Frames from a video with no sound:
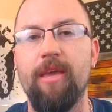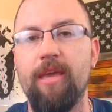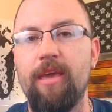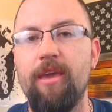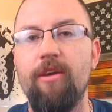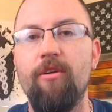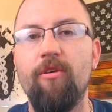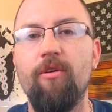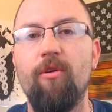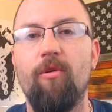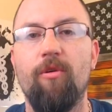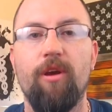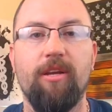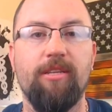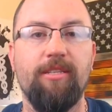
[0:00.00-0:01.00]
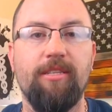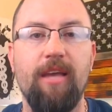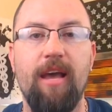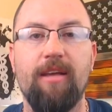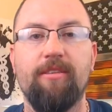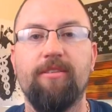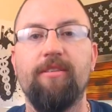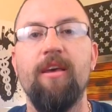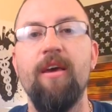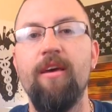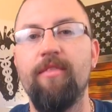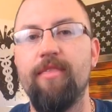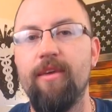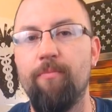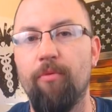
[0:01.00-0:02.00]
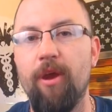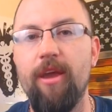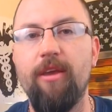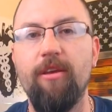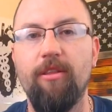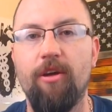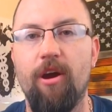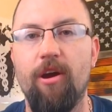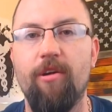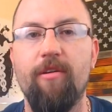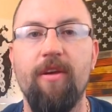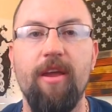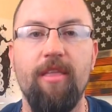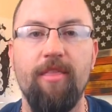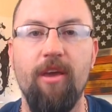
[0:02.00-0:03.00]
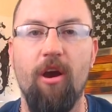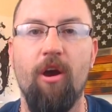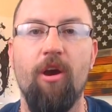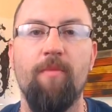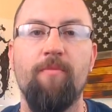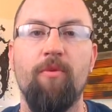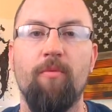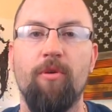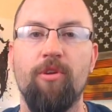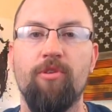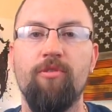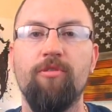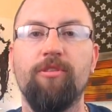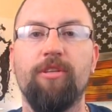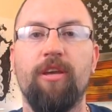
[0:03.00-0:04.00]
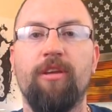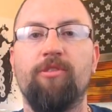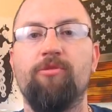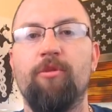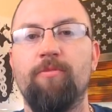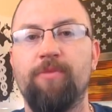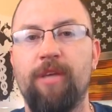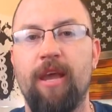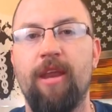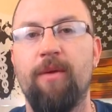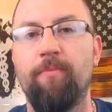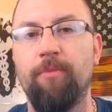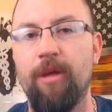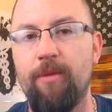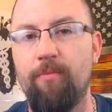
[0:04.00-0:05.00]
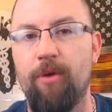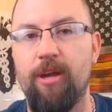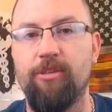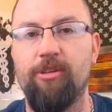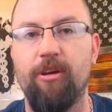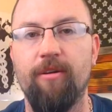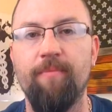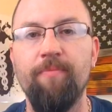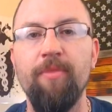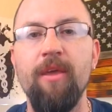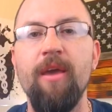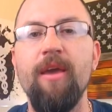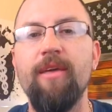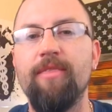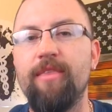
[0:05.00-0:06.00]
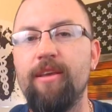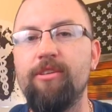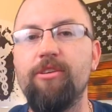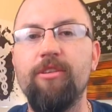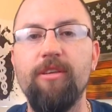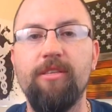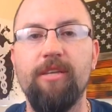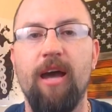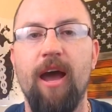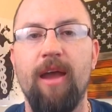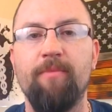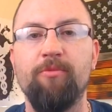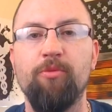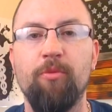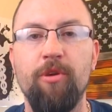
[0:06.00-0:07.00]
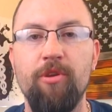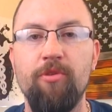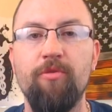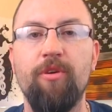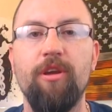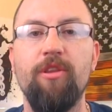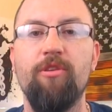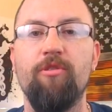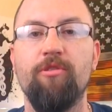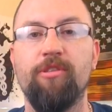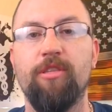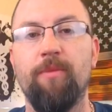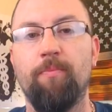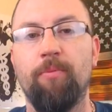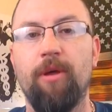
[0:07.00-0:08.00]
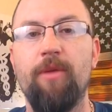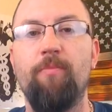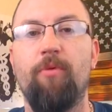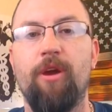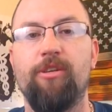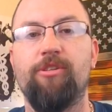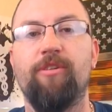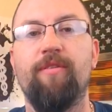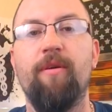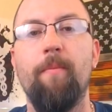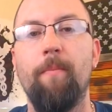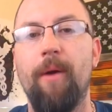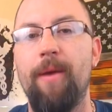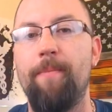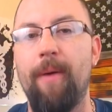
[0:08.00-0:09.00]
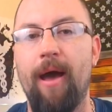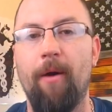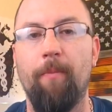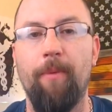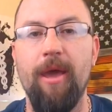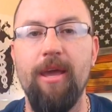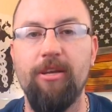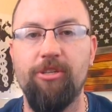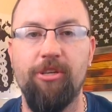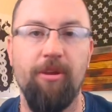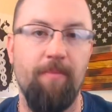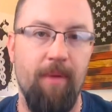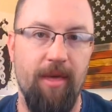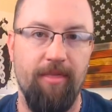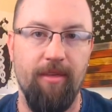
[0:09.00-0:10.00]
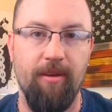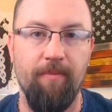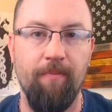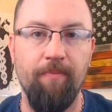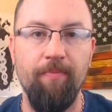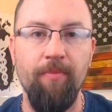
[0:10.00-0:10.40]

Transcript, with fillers: hear or access the brachial artery on the arm you are using to obtain a blood pressure. These are the times where you can use the blood pressure by palpation method.